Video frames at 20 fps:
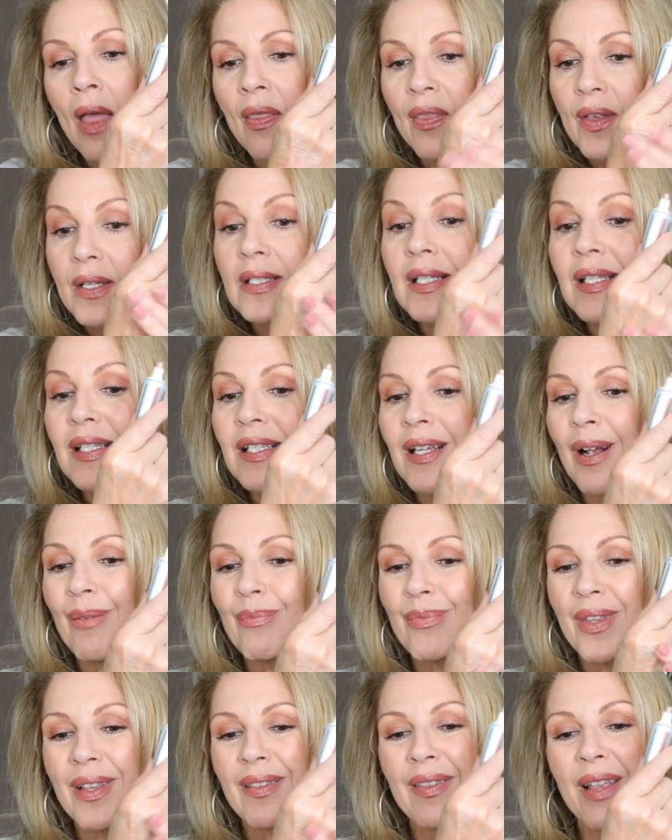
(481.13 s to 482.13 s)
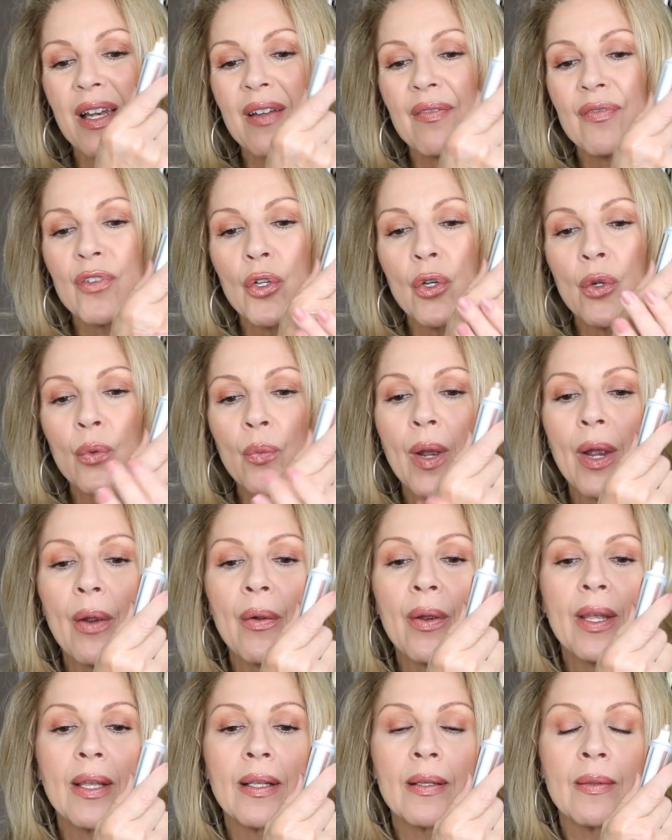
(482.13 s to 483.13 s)
This is something that if you're
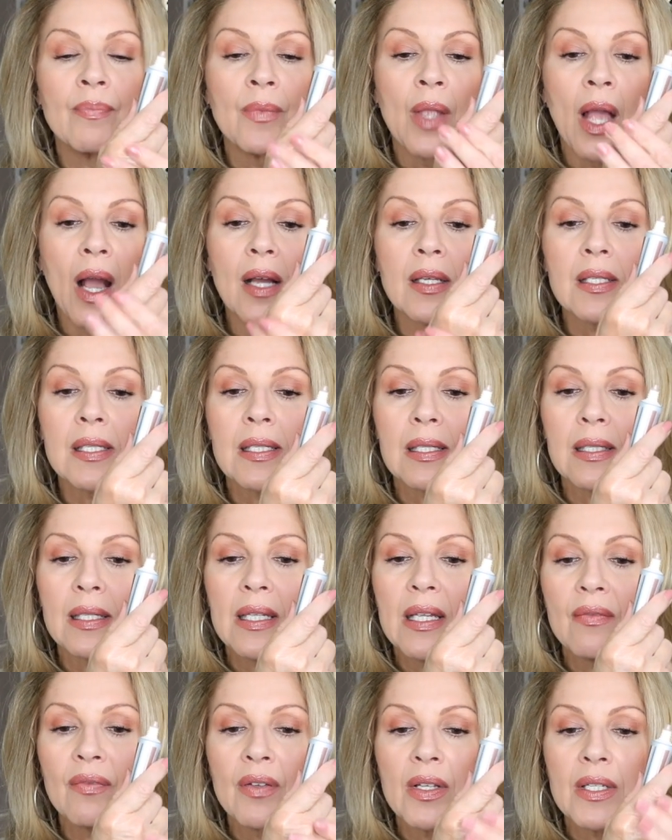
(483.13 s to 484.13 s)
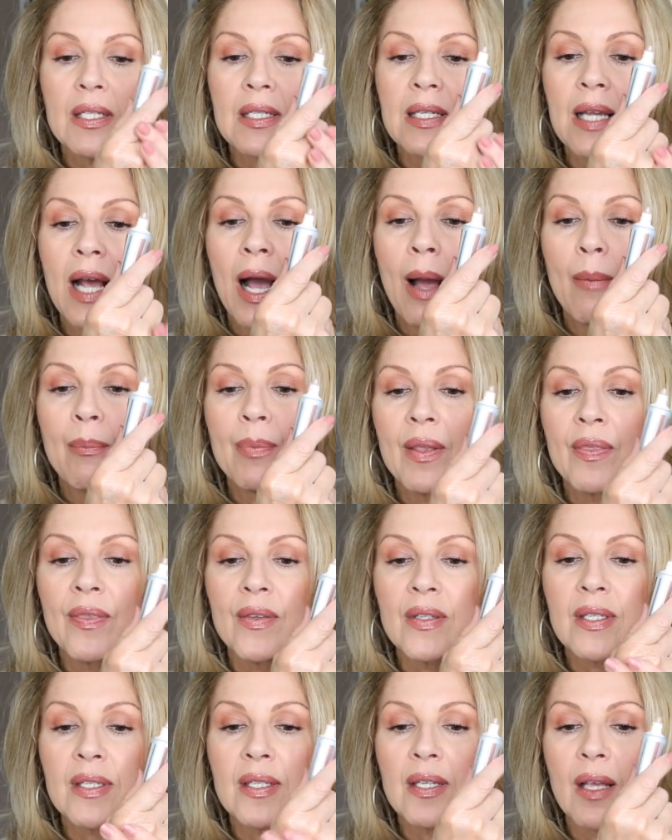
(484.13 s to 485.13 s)
wearing a sleeveless top in
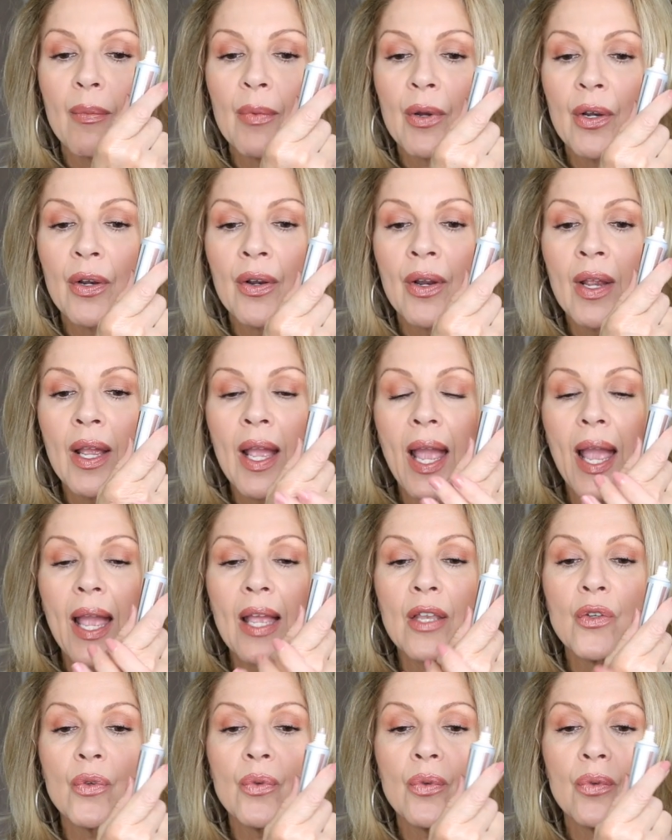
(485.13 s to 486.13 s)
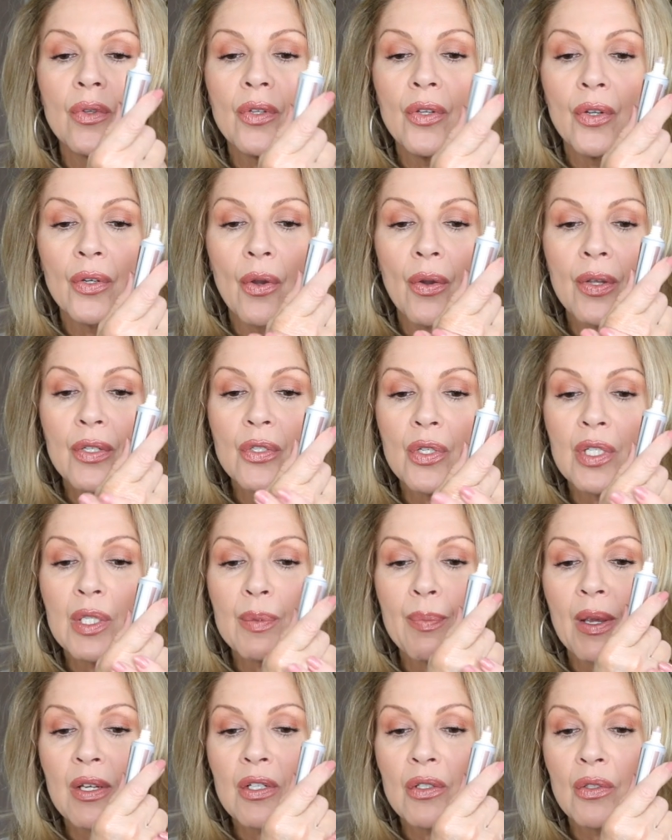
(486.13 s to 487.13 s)
the summer and you, you're going to a
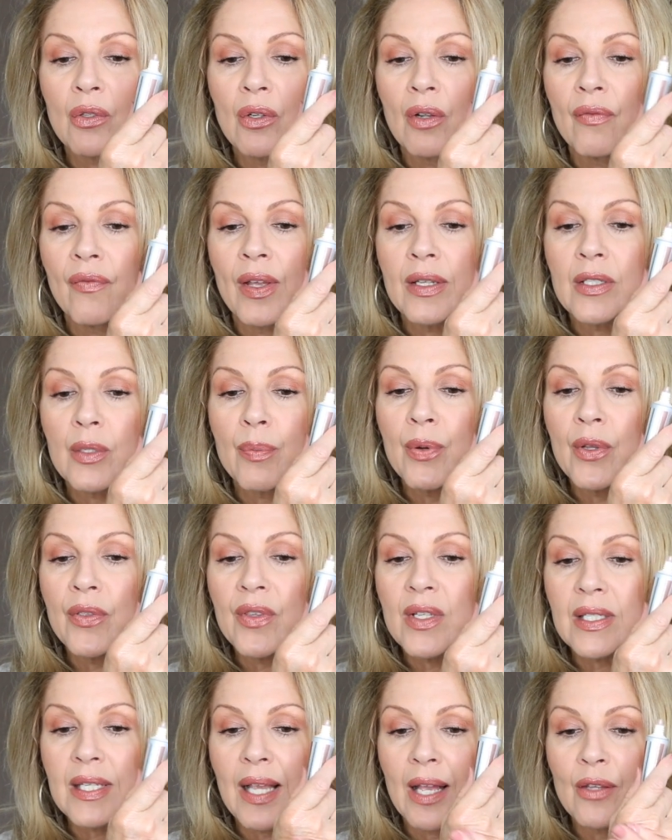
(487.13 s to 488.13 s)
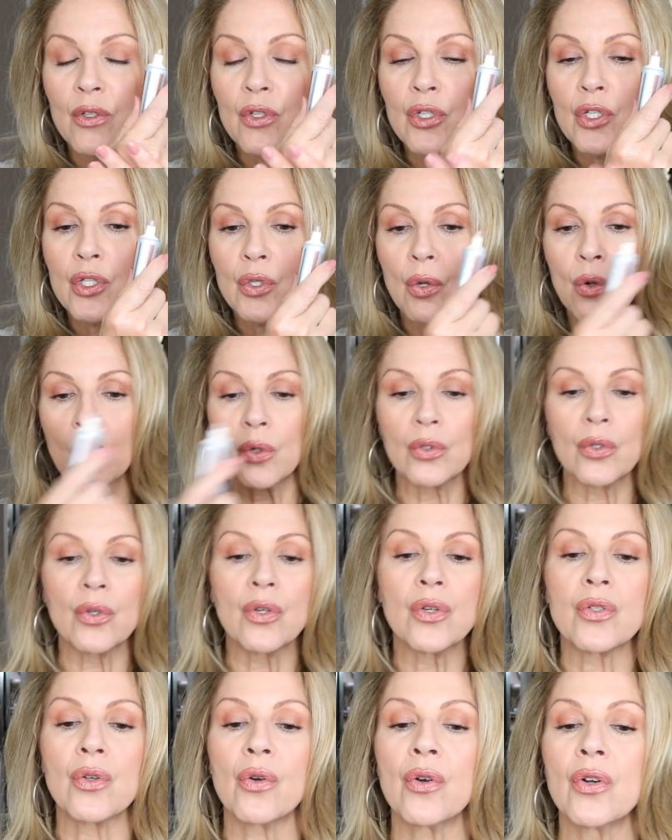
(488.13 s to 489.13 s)
special little event, to put this on your
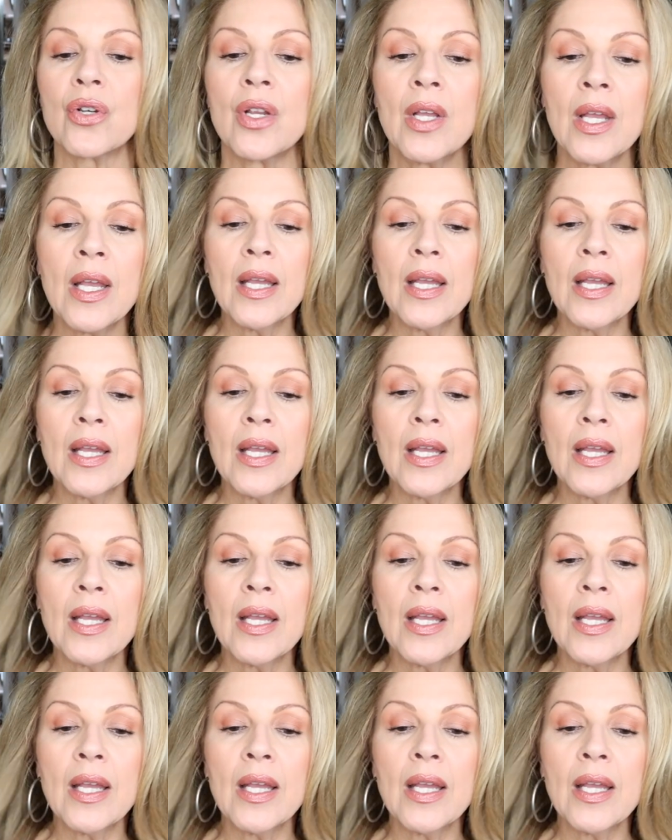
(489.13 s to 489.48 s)
shoulders or